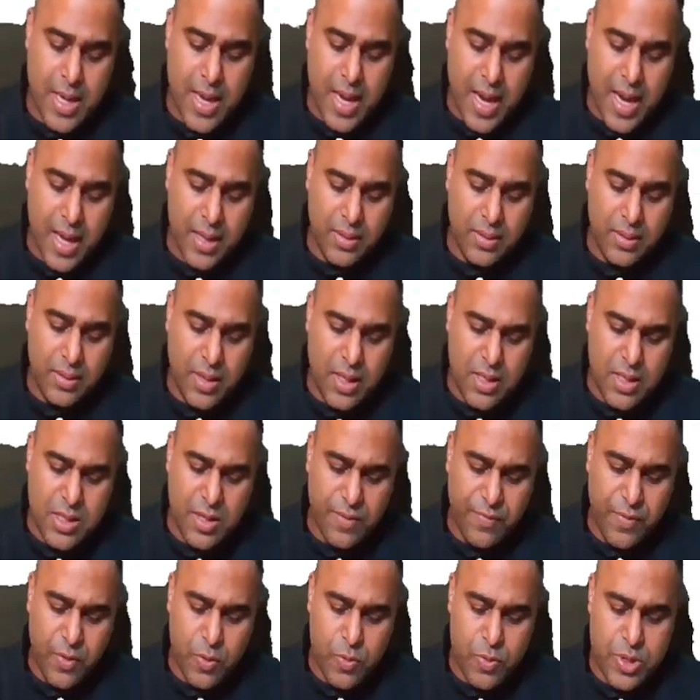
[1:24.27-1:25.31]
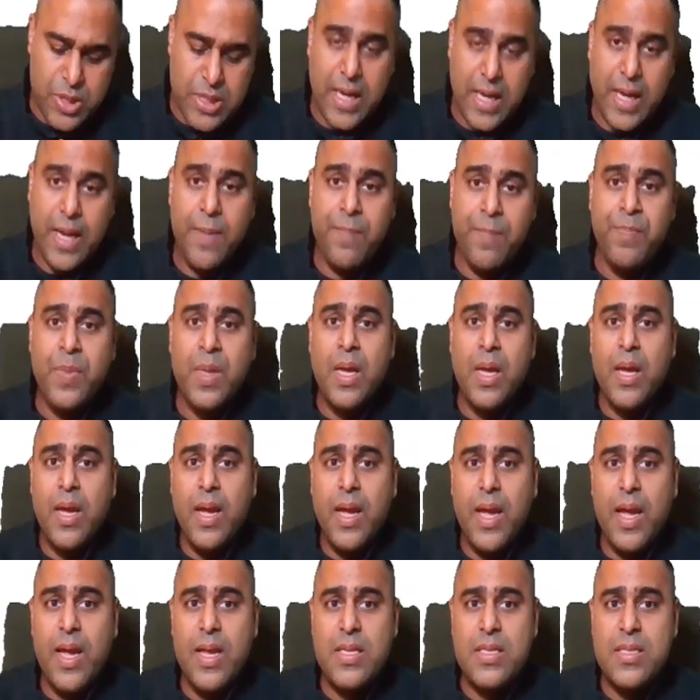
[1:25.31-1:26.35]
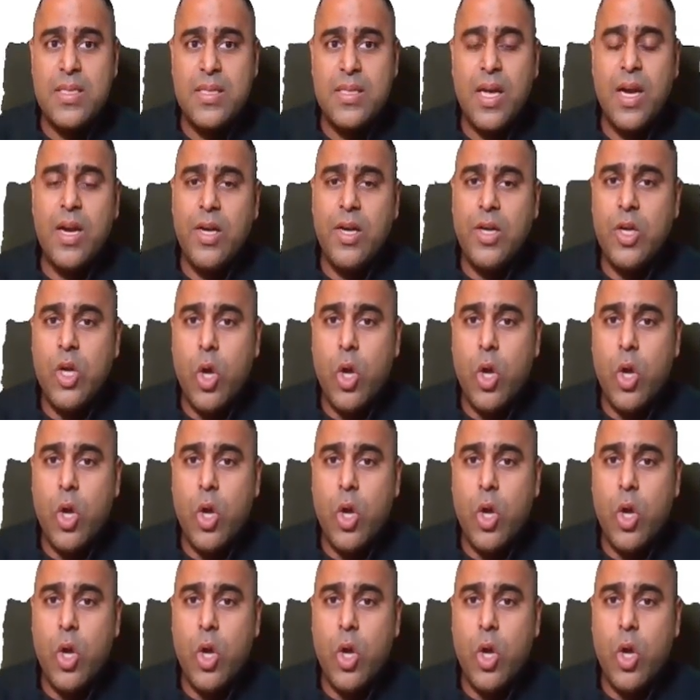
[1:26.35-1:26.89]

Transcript: And this, if you see, is the